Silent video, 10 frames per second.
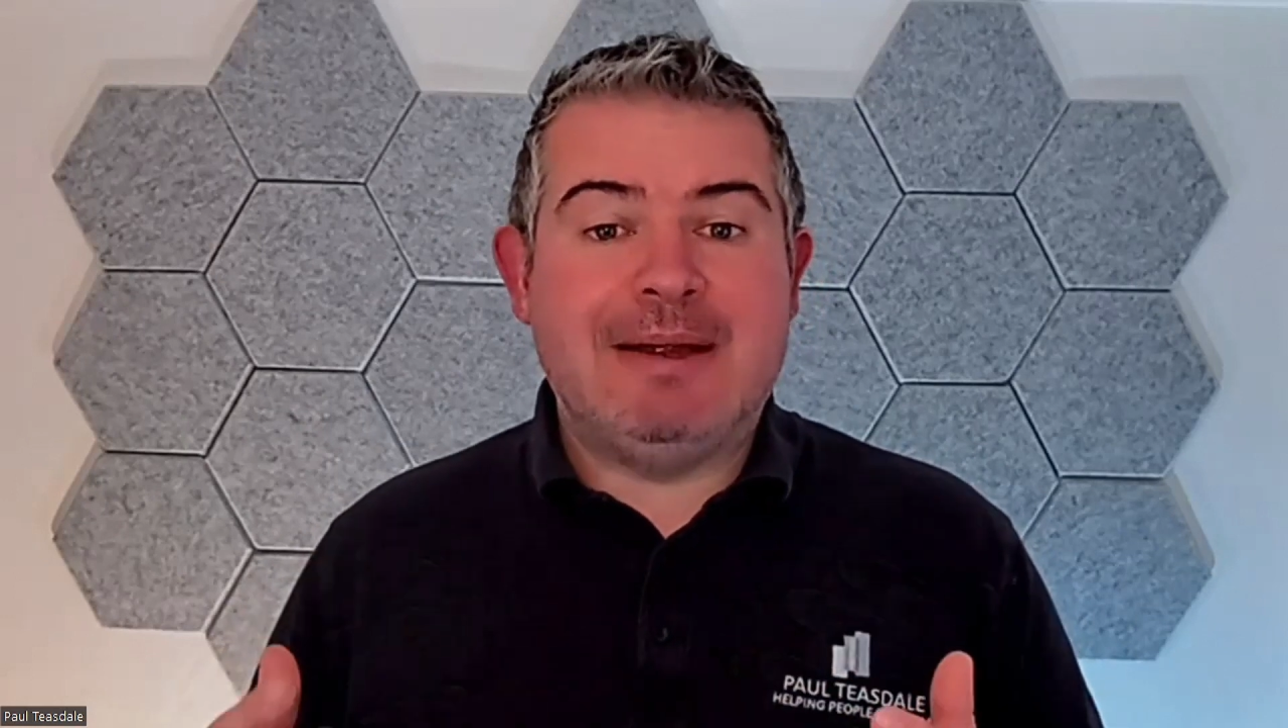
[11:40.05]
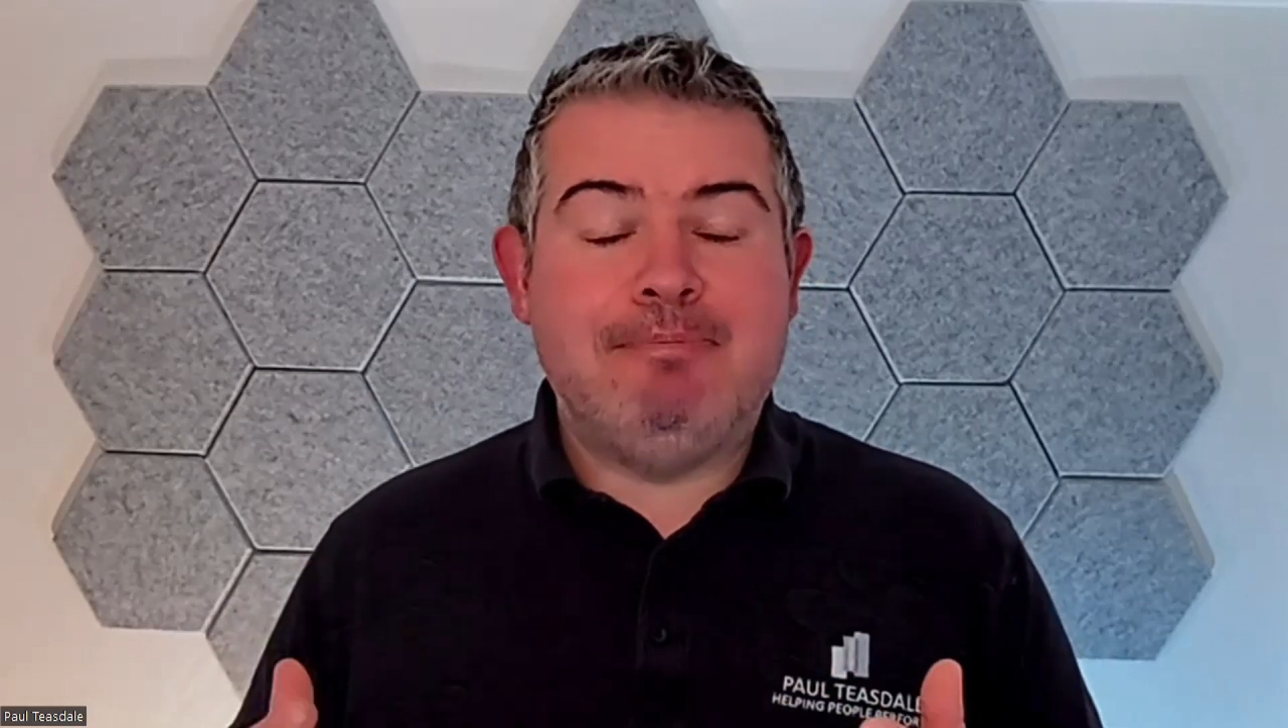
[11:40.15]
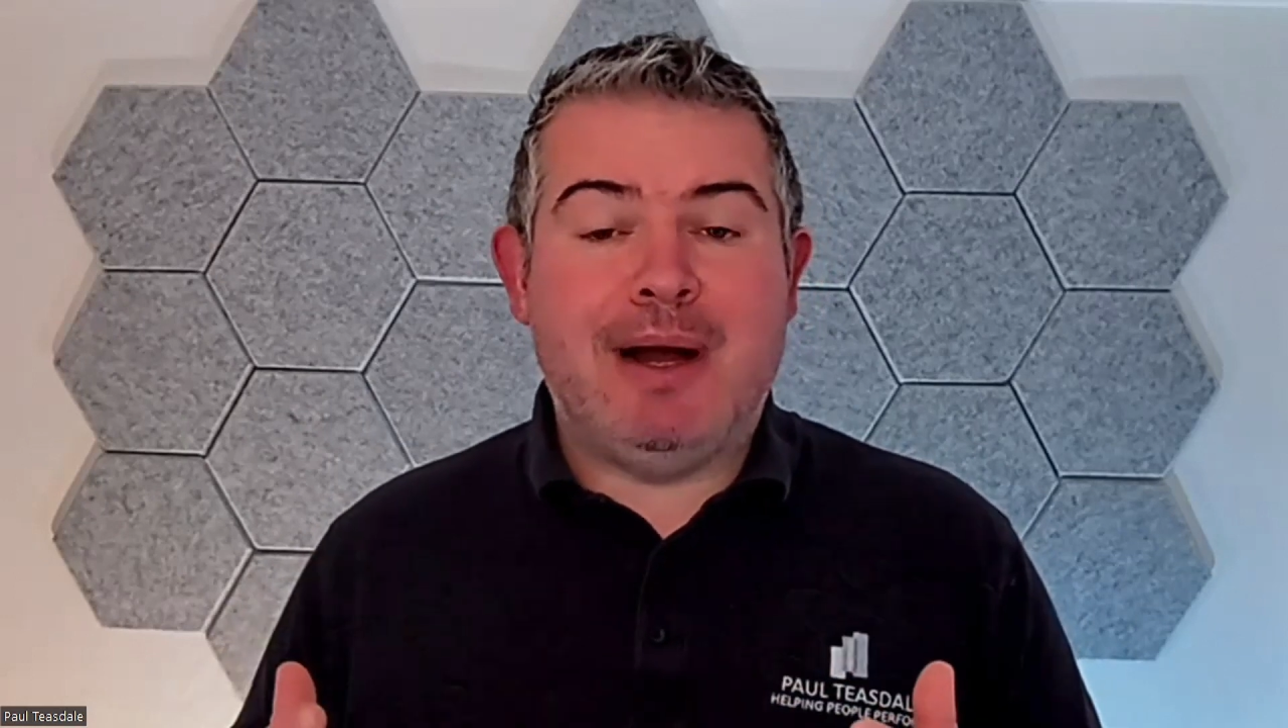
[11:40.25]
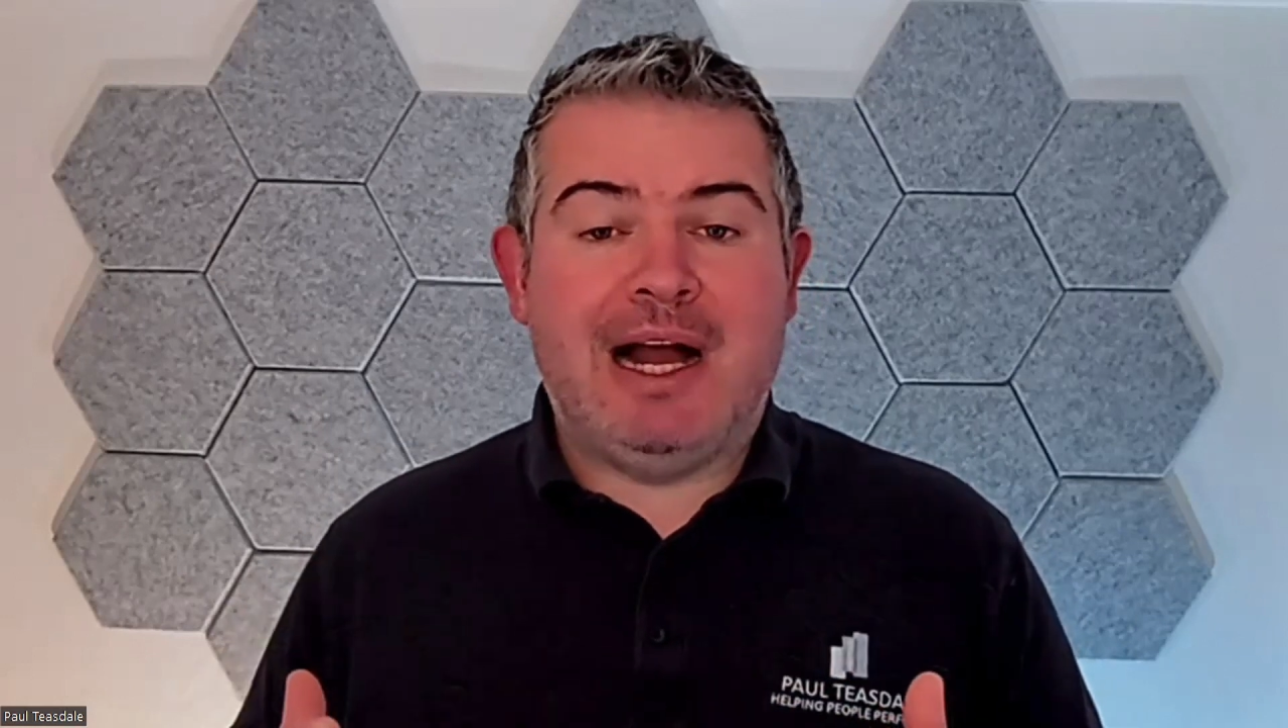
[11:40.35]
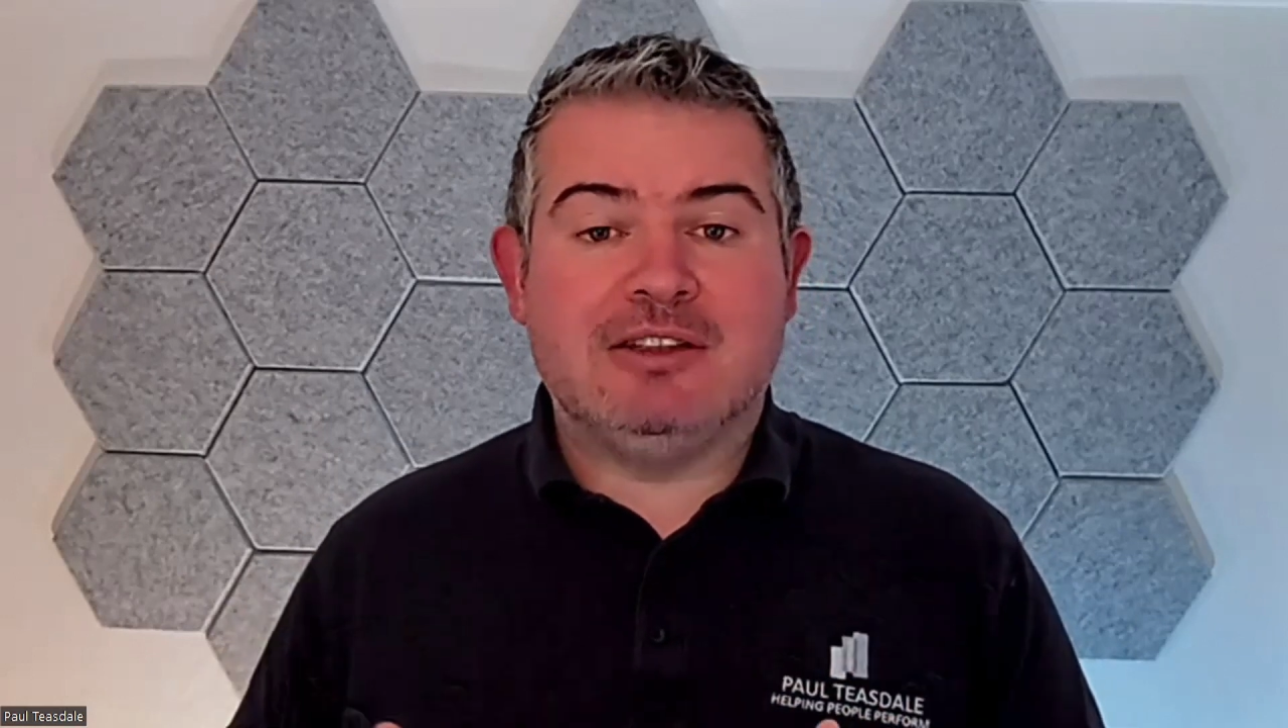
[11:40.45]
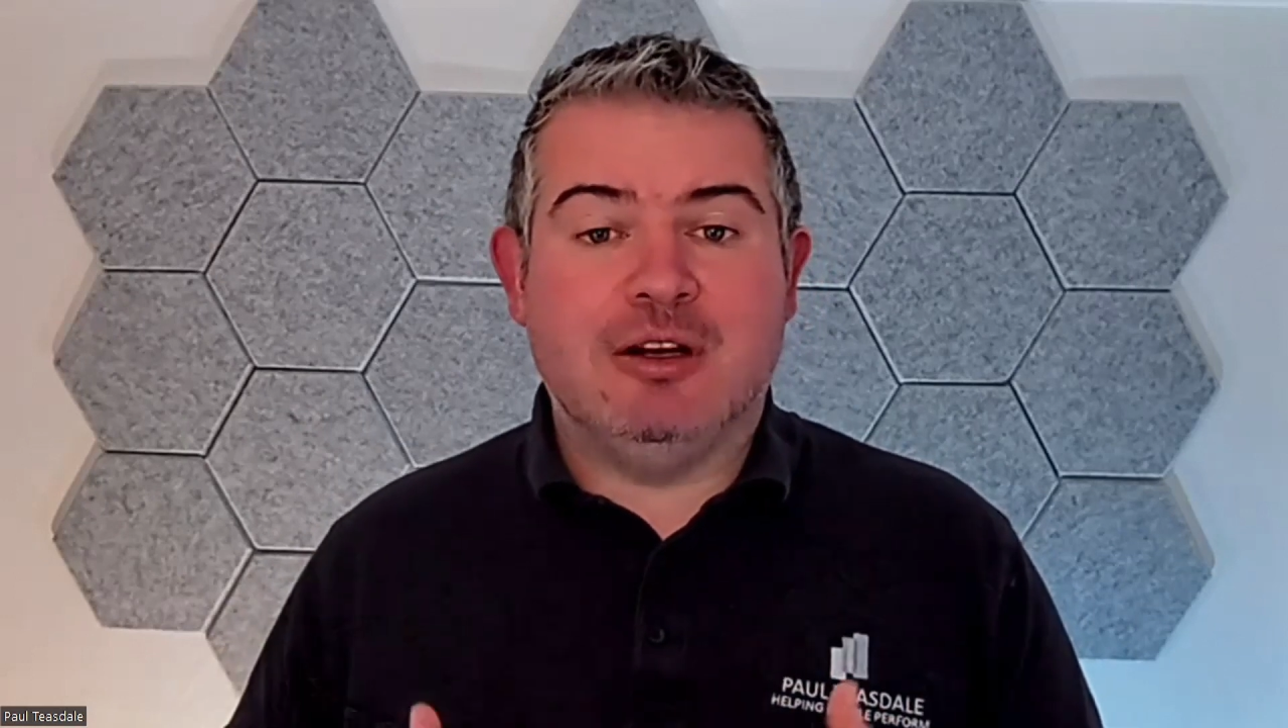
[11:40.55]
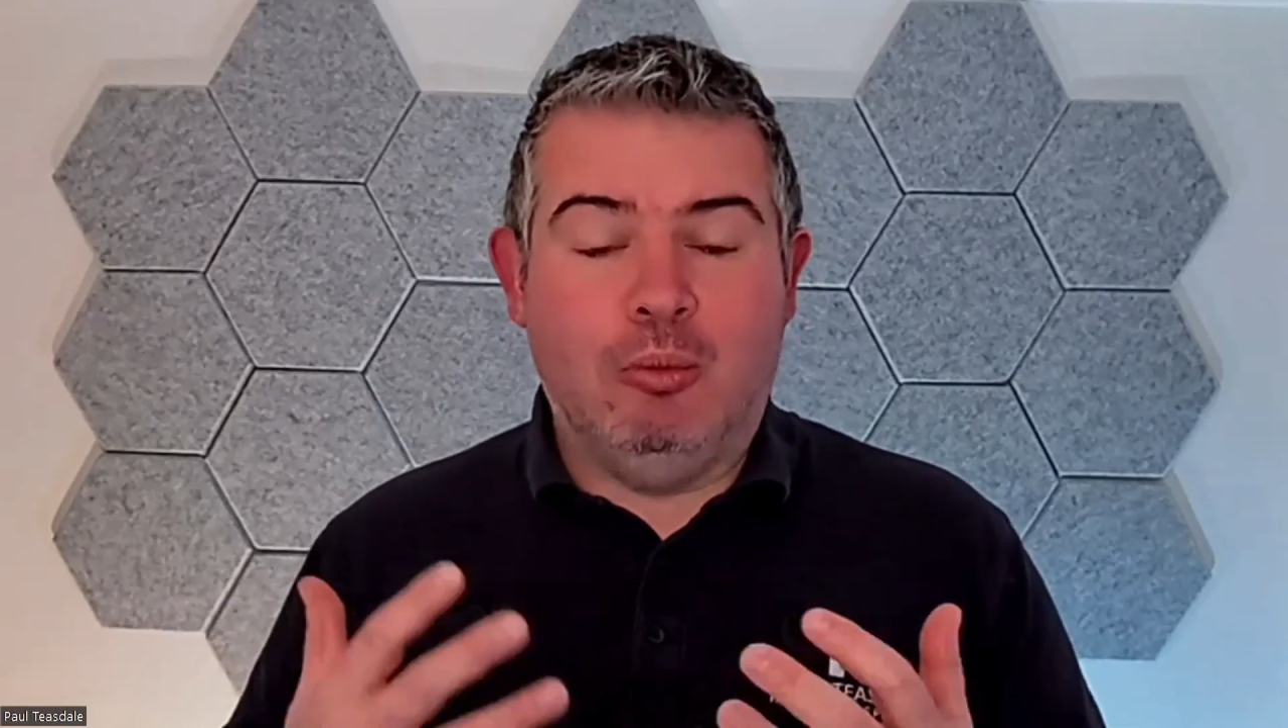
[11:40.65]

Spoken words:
impact